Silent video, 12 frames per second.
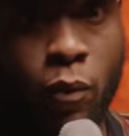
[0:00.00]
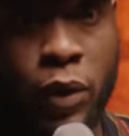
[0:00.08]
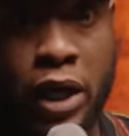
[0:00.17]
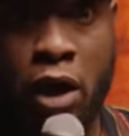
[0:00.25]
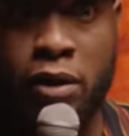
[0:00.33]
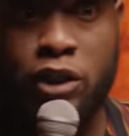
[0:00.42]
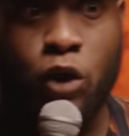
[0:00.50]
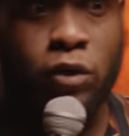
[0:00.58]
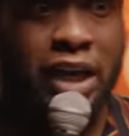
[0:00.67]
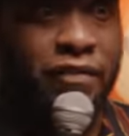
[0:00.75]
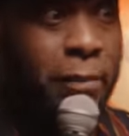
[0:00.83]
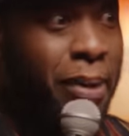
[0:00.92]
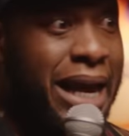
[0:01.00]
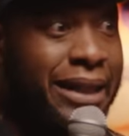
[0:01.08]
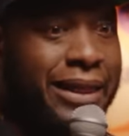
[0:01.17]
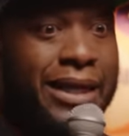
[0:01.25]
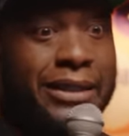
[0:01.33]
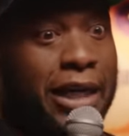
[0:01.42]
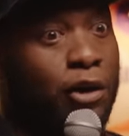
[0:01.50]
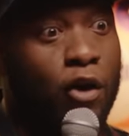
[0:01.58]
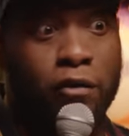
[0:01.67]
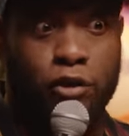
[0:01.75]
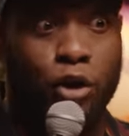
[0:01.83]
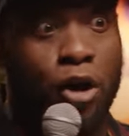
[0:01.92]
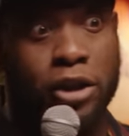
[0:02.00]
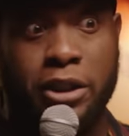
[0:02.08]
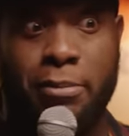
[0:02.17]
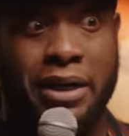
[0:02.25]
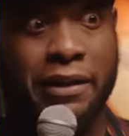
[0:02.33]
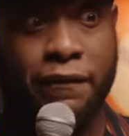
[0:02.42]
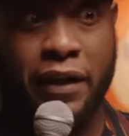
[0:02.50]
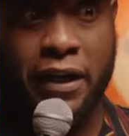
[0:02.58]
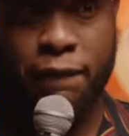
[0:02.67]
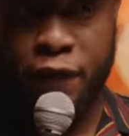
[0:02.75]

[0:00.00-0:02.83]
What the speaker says: We the only two living black things in North Georgia, motherfucker.